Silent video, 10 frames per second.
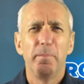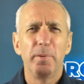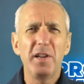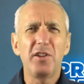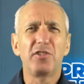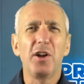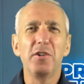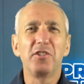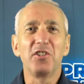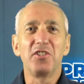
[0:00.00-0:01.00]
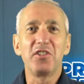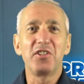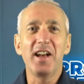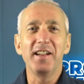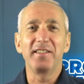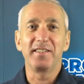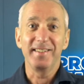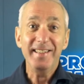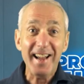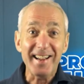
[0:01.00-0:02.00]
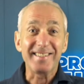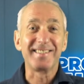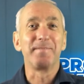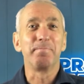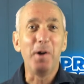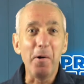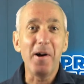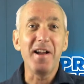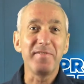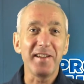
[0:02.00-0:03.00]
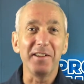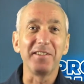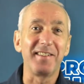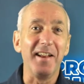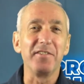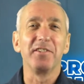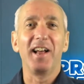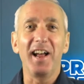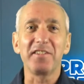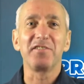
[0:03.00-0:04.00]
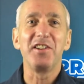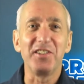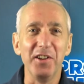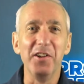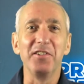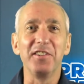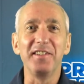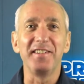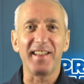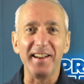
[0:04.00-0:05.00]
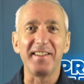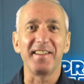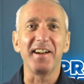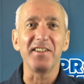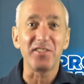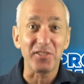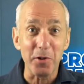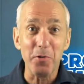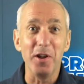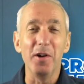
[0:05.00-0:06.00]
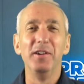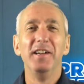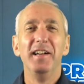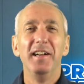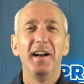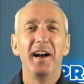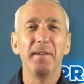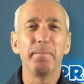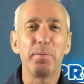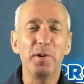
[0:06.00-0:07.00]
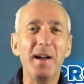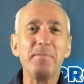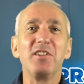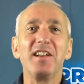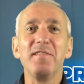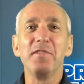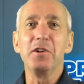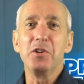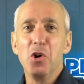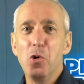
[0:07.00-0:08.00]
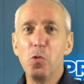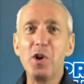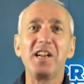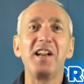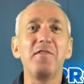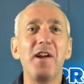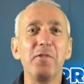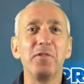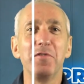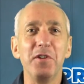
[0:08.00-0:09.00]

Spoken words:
Please don't adjust your sets. Yes, Pro AVL Central has returned to the sanitised studio and primed to deliver your weekly round of